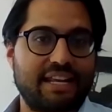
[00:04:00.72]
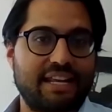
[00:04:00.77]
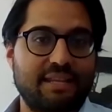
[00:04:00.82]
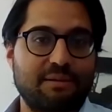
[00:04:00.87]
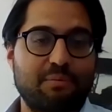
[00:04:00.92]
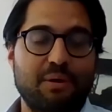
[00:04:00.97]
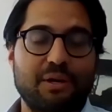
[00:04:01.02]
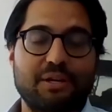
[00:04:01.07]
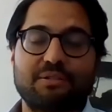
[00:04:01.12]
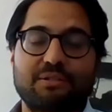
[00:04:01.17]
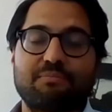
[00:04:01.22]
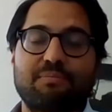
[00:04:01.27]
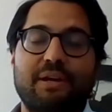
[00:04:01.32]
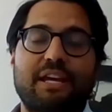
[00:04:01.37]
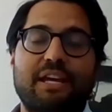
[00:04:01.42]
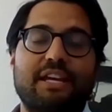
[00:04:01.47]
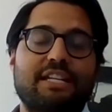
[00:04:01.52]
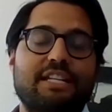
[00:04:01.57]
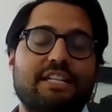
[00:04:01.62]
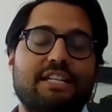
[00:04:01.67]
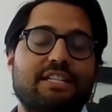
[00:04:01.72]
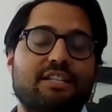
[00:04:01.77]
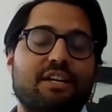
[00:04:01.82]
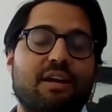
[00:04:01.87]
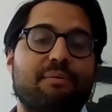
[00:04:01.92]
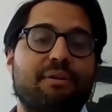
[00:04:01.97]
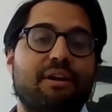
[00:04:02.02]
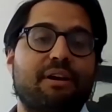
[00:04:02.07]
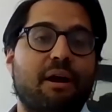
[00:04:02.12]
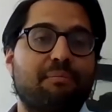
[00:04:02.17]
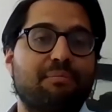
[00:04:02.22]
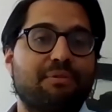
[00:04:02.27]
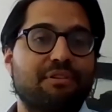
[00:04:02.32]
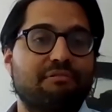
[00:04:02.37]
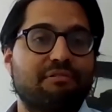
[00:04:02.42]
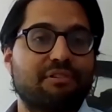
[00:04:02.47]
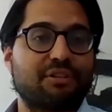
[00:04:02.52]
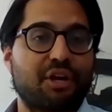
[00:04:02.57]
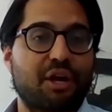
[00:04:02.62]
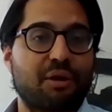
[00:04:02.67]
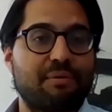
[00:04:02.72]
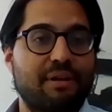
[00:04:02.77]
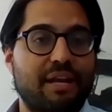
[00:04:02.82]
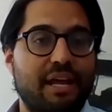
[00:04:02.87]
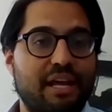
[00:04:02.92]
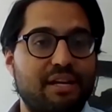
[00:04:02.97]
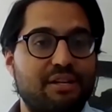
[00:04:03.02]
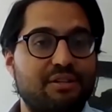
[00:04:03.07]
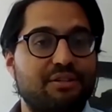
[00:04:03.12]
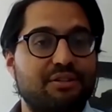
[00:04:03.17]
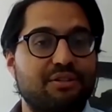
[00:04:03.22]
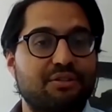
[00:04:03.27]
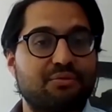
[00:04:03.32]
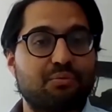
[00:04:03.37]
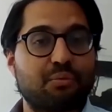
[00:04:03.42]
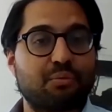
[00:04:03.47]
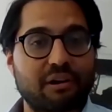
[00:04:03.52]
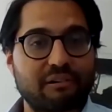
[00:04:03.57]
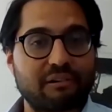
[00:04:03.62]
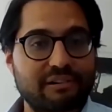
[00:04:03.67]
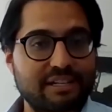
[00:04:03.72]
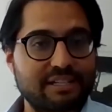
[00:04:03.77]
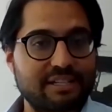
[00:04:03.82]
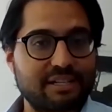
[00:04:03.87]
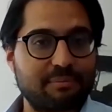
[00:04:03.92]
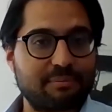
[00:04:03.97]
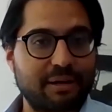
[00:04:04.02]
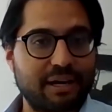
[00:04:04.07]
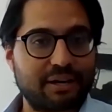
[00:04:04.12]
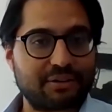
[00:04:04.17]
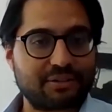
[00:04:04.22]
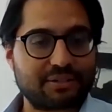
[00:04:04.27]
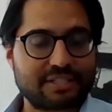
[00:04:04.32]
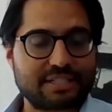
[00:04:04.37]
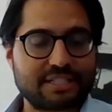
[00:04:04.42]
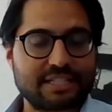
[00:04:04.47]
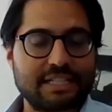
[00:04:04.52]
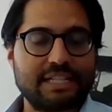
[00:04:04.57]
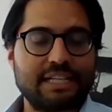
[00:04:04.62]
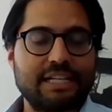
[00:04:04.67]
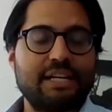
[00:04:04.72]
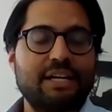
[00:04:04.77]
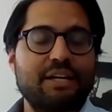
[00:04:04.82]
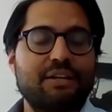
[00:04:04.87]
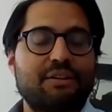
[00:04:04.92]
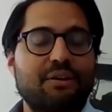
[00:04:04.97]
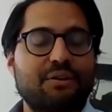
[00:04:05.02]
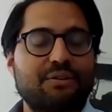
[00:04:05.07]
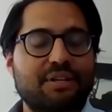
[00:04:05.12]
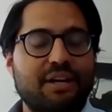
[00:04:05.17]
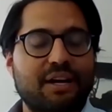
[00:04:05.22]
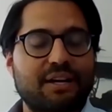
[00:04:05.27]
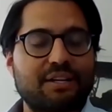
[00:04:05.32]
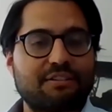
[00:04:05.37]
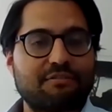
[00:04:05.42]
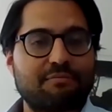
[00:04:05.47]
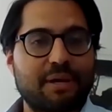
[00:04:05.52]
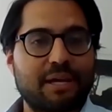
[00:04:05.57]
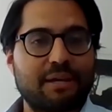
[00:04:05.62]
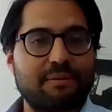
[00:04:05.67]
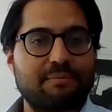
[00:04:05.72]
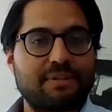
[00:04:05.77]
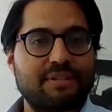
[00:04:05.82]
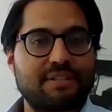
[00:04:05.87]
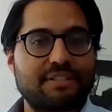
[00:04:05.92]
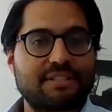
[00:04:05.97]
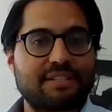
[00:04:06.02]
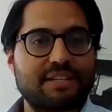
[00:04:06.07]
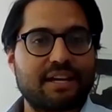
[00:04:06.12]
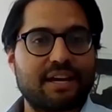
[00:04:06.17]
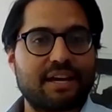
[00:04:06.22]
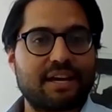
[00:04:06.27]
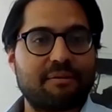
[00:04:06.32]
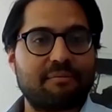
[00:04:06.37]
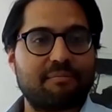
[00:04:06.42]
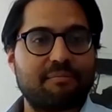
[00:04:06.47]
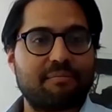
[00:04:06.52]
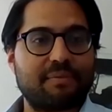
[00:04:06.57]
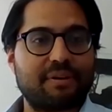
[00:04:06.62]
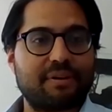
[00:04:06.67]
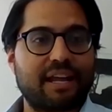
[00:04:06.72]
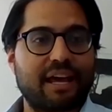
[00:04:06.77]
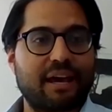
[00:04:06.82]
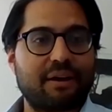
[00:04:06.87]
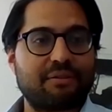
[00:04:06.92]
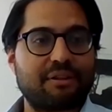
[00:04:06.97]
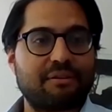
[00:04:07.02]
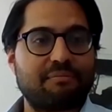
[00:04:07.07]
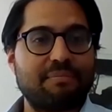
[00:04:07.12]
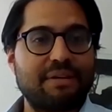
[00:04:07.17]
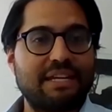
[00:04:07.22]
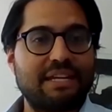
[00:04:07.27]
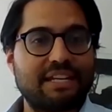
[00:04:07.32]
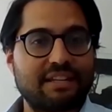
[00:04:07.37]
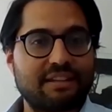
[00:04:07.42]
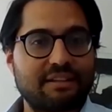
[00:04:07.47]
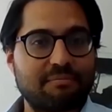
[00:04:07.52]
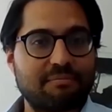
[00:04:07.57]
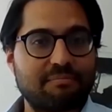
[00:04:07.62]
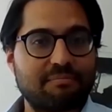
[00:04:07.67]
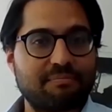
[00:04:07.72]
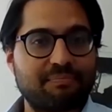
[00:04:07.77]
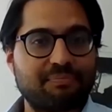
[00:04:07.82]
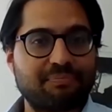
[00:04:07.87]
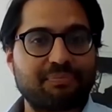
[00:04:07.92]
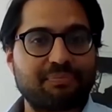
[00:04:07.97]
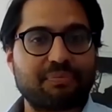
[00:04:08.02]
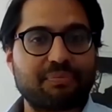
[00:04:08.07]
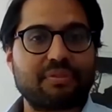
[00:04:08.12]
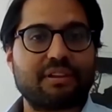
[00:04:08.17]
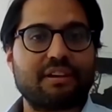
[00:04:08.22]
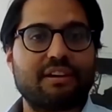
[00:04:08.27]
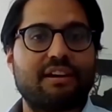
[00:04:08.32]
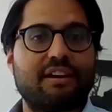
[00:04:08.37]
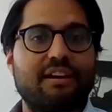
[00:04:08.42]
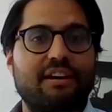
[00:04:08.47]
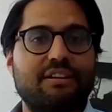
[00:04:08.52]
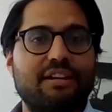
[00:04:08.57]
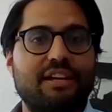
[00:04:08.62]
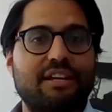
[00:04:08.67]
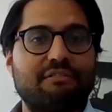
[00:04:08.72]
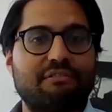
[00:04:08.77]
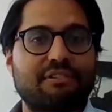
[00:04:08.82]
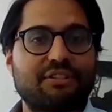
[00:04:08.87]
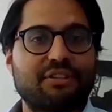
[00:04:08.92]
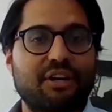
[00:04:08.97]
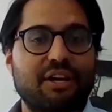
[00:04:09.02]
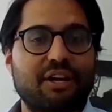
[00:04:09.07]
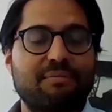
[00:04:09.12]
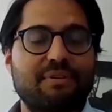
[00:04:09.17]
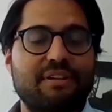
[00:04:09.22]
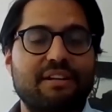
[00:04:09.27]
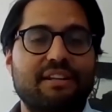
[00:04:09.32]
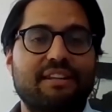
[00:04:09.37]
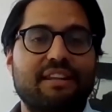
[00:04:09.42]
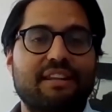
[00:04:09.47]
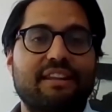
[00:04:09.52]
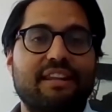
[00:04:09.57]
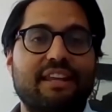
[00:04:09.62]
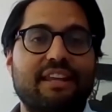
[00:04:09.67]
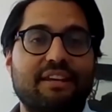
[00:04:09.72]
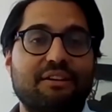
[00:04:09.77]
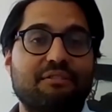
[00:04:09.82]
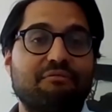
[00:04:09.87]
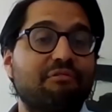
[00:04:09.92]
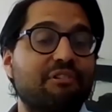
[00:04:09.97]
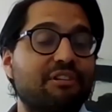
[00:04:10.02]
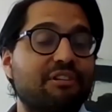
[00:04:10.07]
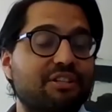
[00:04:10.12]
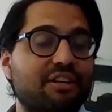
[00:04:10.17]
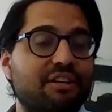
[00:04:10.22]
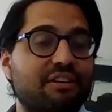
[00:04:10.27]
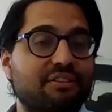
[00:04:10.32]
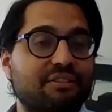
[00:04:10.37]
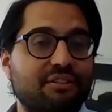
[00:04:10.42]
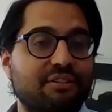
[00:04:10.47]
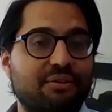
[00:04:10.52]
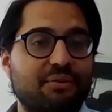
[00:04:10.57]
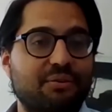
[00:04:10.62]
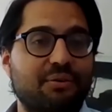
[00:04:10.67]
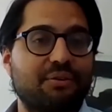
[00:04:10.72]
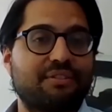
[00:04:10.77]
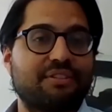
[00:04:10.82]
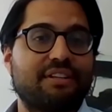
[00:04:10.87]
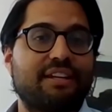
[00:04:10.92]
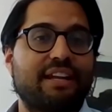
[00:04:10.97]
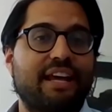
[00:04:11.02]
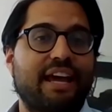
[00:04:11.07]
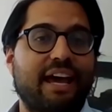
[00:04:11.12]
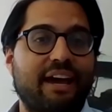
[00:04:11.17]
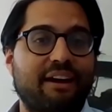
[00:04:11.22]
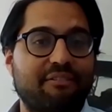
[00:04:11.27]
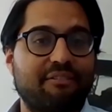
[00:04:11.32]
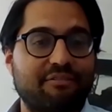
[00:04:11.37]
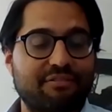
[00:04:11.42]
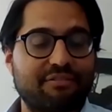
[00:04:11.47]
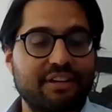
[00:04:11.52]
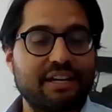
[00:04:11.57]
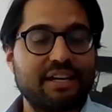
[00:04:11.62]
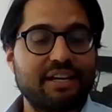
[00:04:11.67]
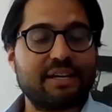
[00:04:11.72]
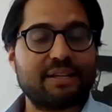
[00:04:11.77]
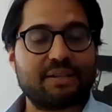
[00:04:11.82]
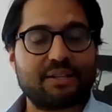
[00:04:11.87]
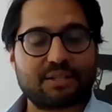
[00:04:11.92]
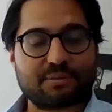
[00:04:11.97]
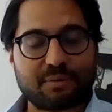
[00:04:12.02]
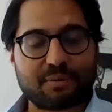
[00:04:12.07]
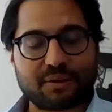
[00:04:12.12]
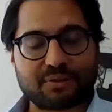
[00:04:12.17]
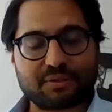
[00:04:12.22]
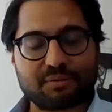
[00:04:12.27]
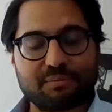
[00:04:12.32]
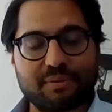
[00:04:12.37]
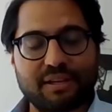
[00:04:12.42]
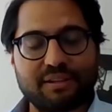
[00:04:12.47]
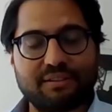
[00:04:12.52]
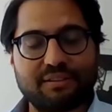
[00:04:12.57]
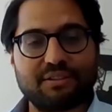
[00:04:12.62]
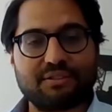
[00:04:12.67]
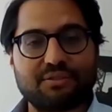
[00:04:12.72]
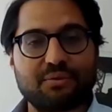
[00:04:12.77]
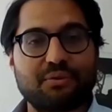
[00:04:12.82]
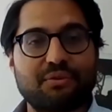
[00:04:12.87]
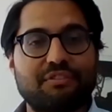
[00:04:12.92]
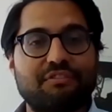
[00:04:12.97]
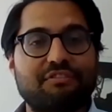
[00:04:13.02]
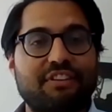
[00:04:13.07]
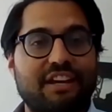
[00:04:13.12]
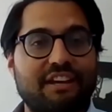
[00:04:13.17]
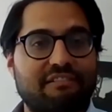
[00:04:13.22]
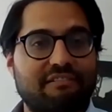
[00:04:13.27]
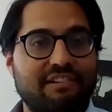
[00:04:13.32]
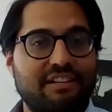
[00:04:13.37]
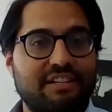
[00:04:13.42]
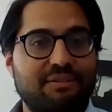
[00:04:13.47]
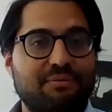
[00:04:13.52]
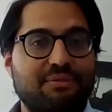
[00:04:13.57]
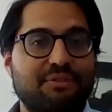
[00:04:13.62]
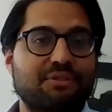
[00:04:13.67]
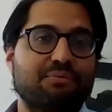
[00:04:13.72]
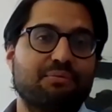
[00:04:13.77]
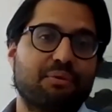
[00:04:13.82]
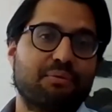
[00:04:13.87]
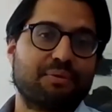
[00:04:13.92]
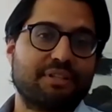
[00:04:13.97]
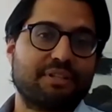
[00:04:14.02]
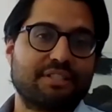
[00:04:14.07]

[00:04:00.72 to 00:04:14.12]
the person paying it is coming up to retirement age and is worried about those kinds of payments and how they'd meet them in retirement, then they can return to court and have the spousal maintenance order varied, which is what we